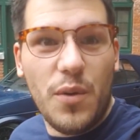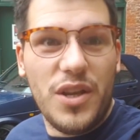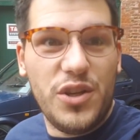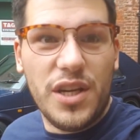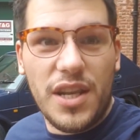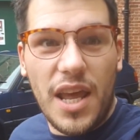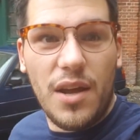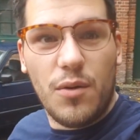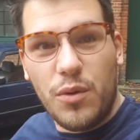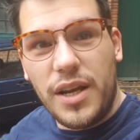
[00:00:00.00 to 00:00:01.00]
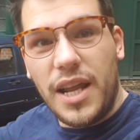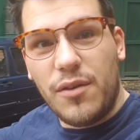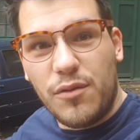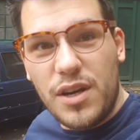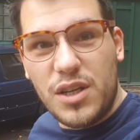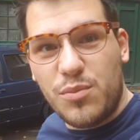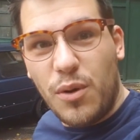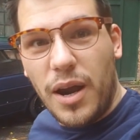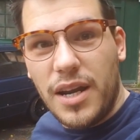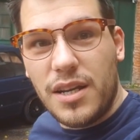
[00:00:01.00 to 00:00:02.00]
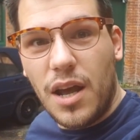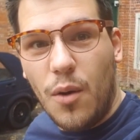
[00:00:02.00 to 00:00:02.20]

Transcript: engine in there. I want to get it resprayed.